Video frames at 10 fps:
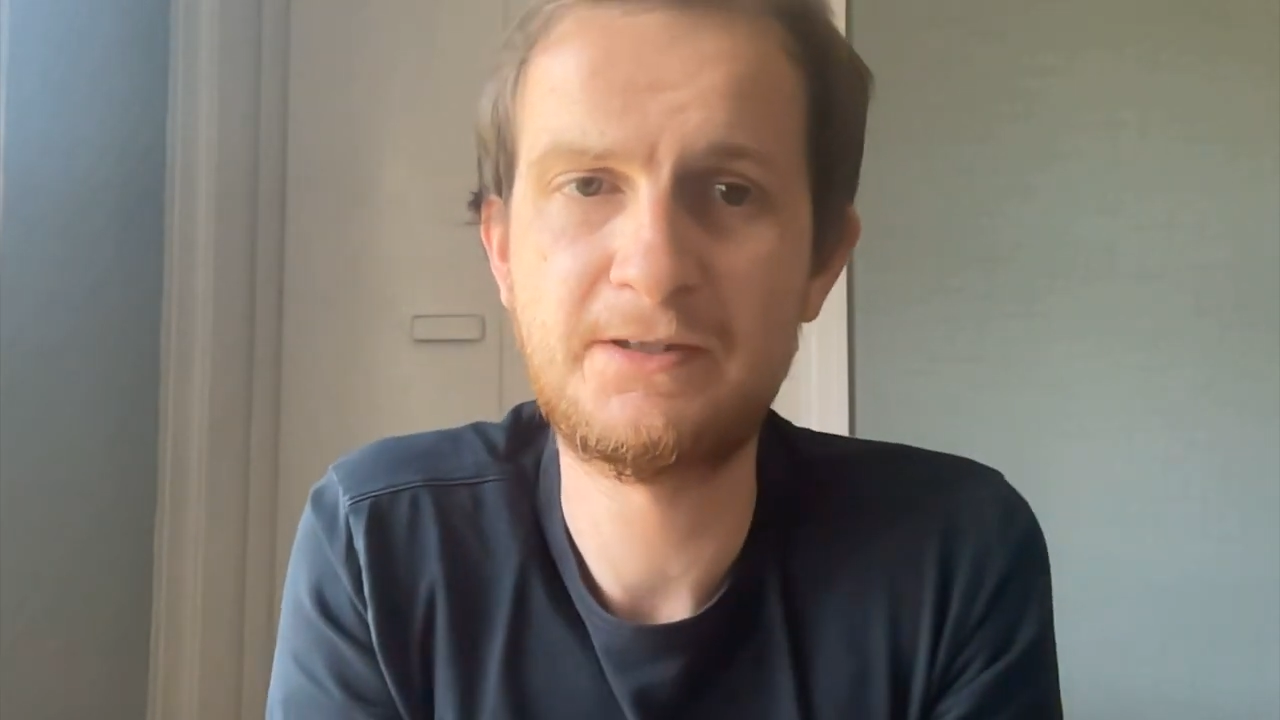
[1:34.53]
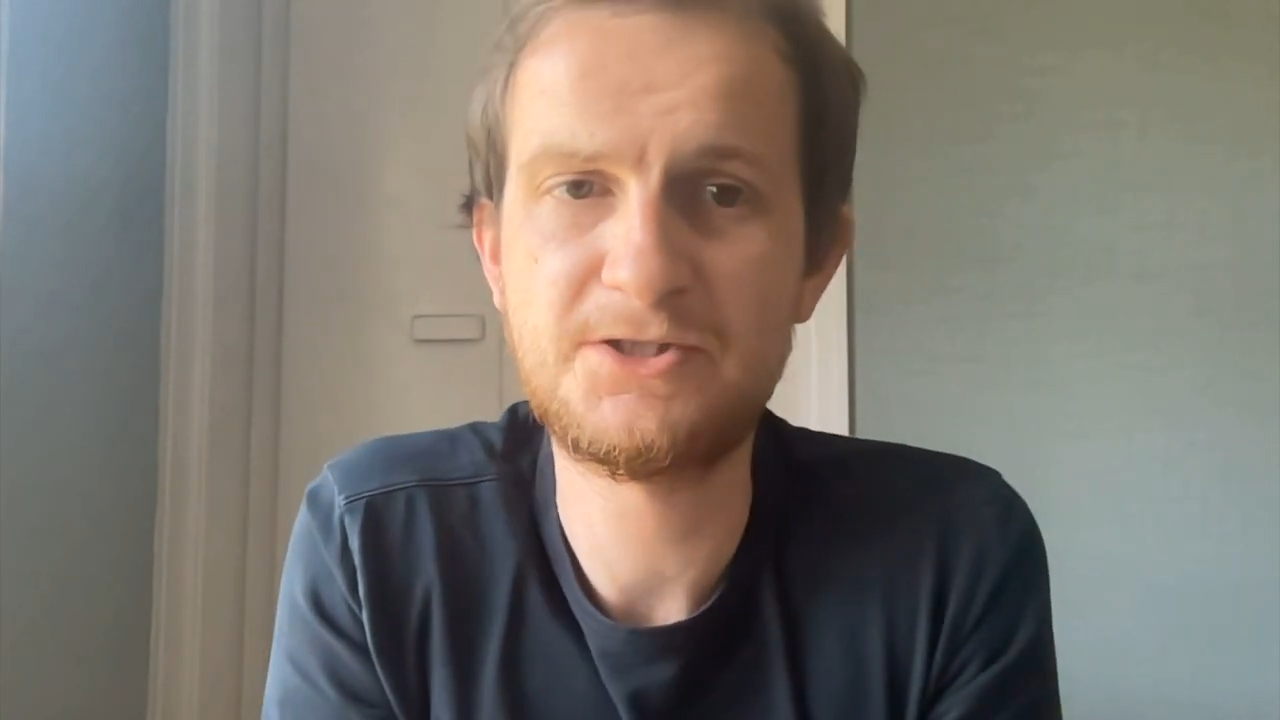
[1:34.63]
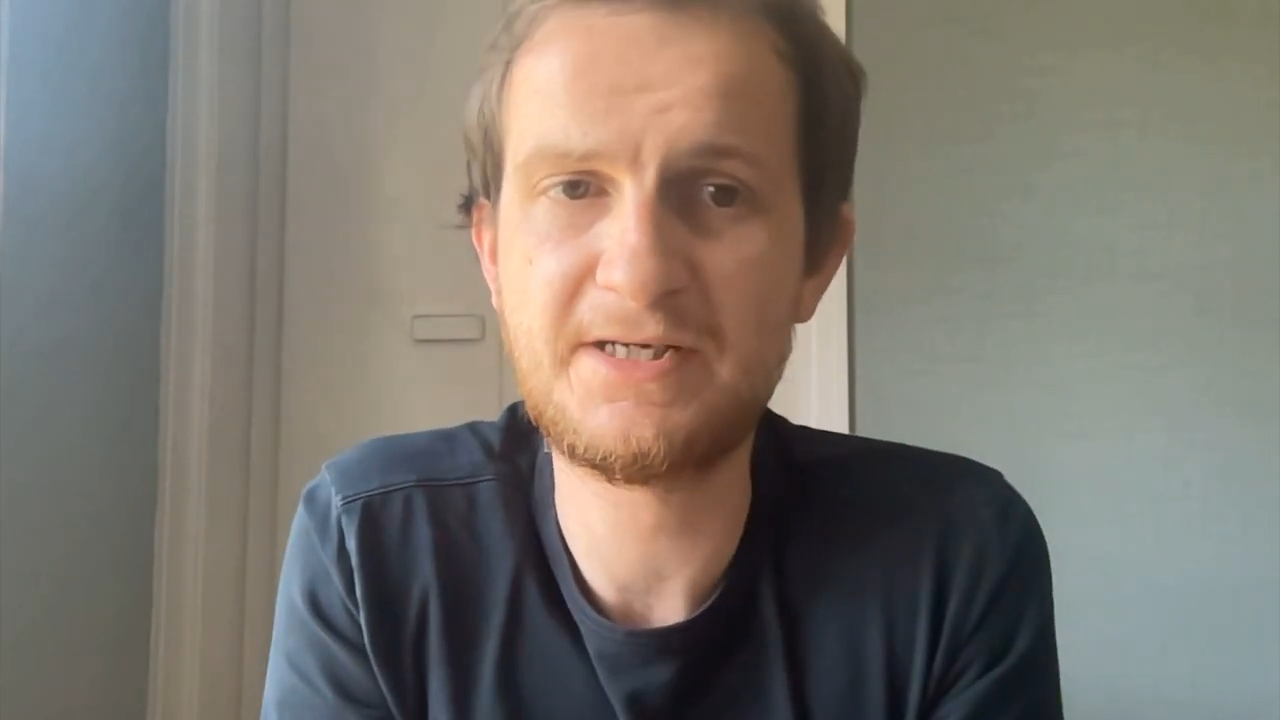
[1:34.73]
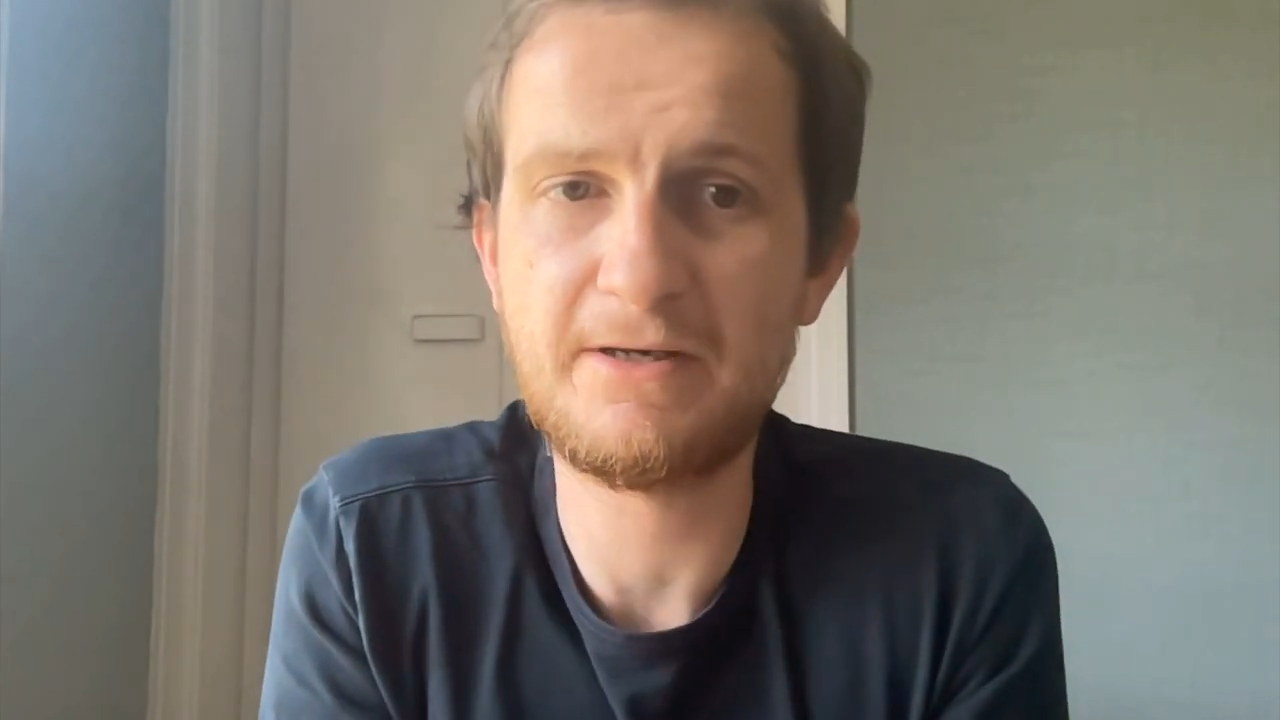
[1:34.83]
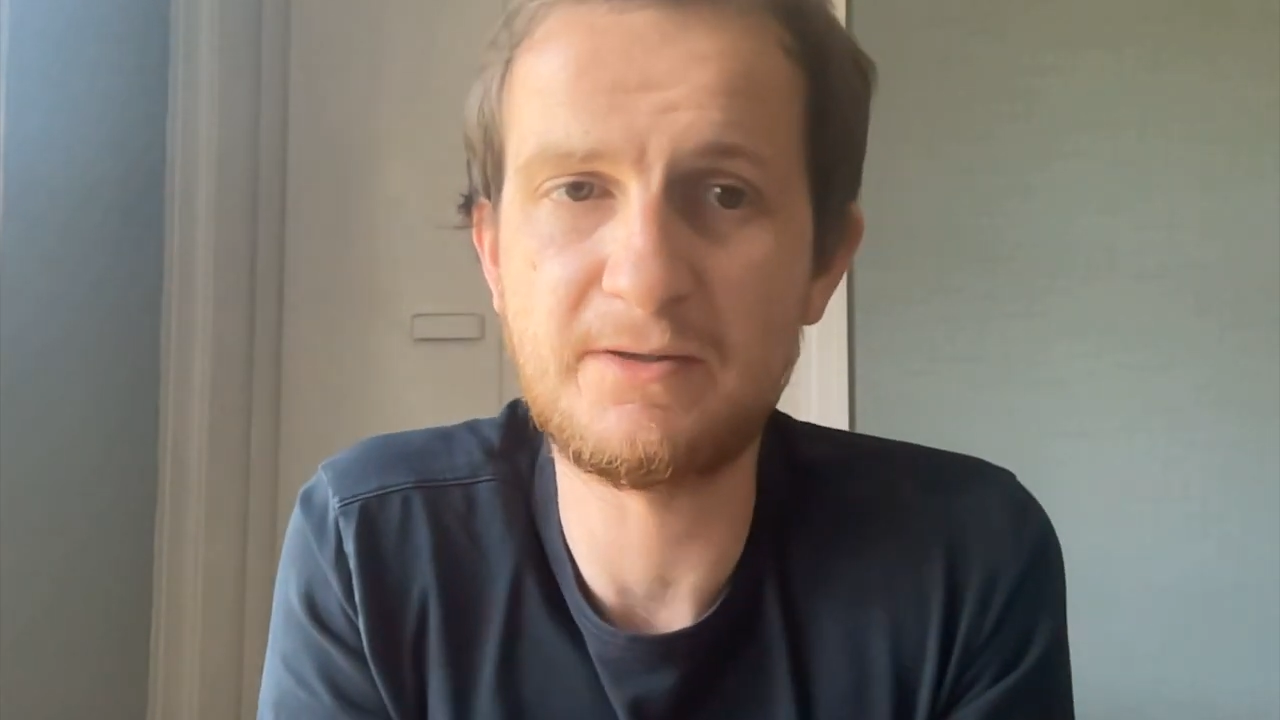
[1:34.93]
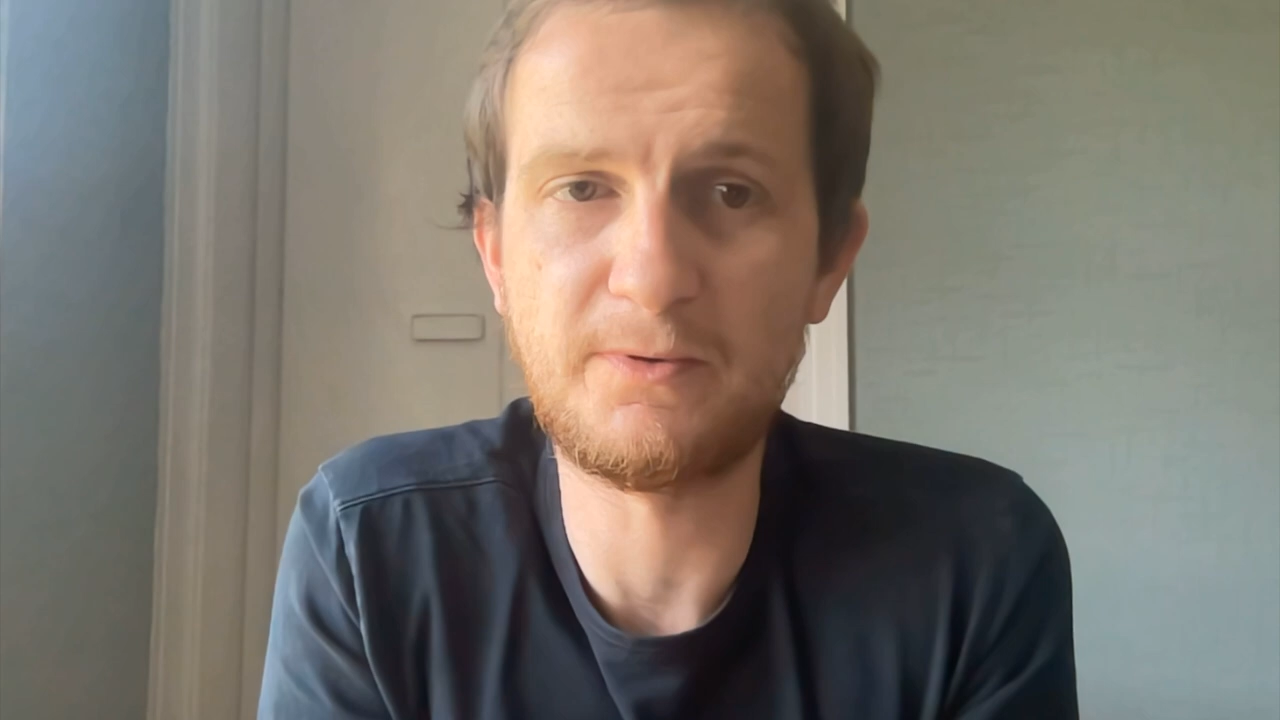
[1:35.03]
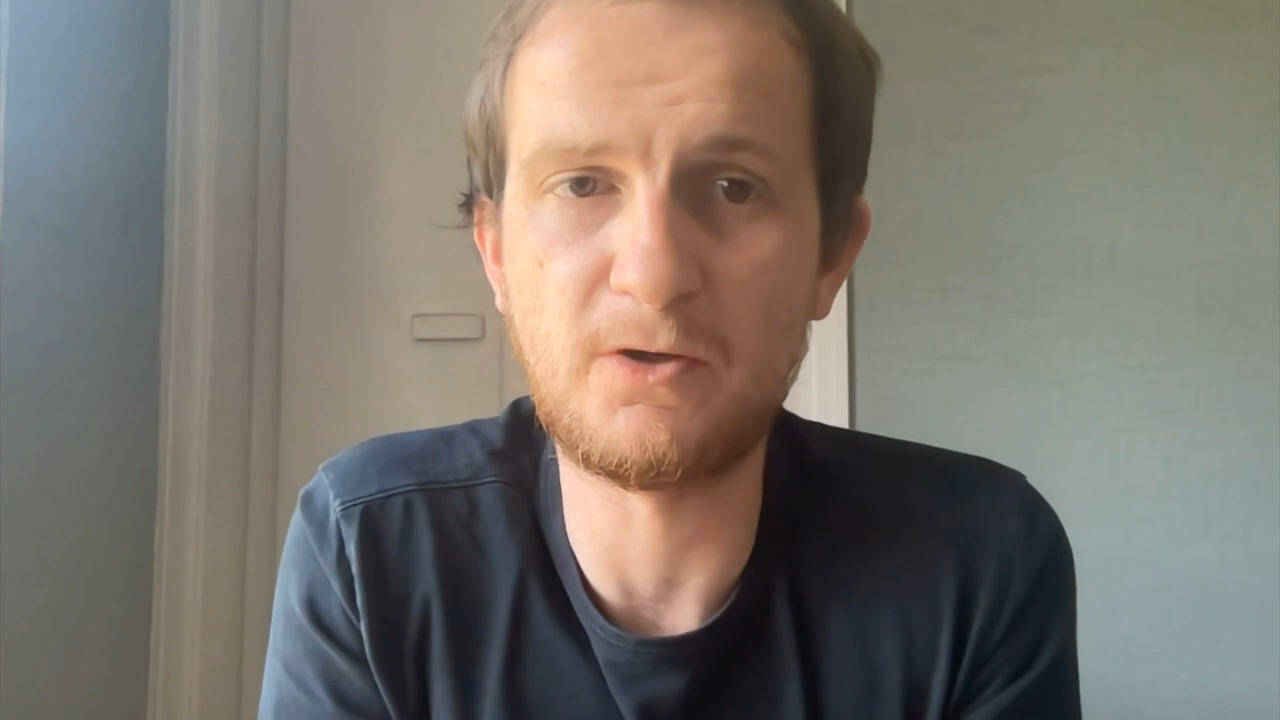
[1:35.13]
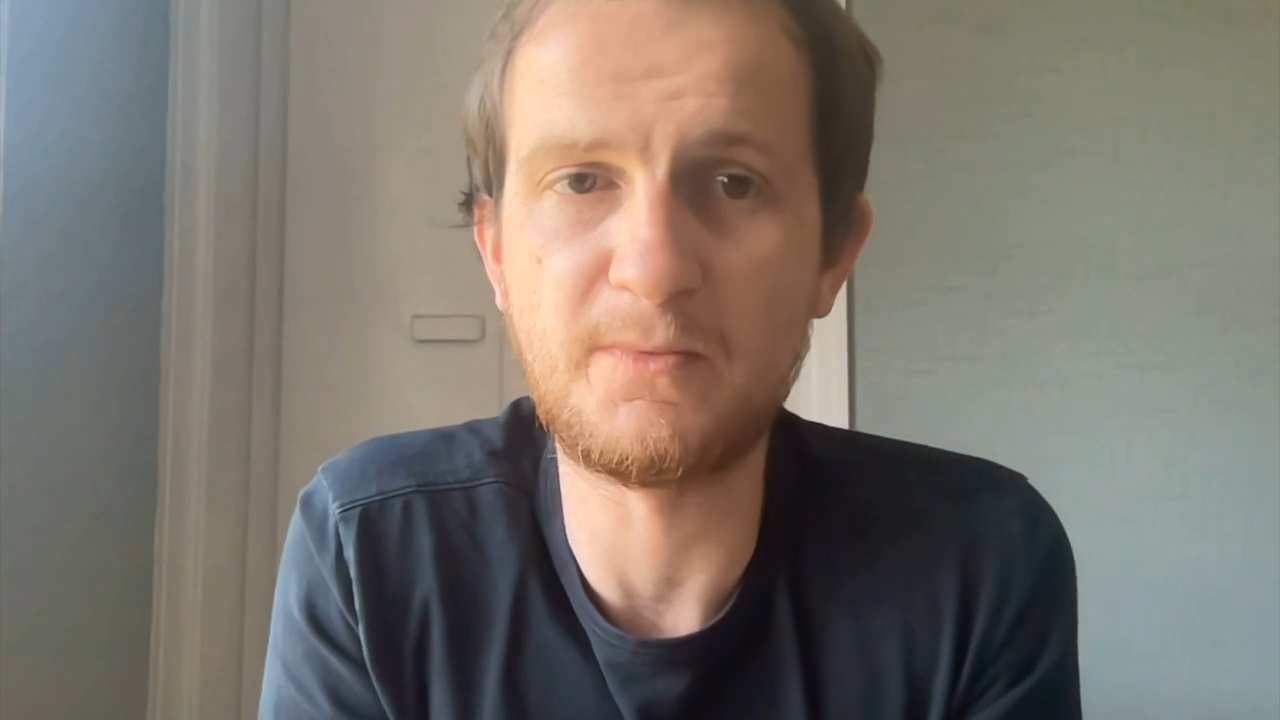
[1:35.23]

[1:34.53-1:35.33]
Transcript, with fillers: Check out the blog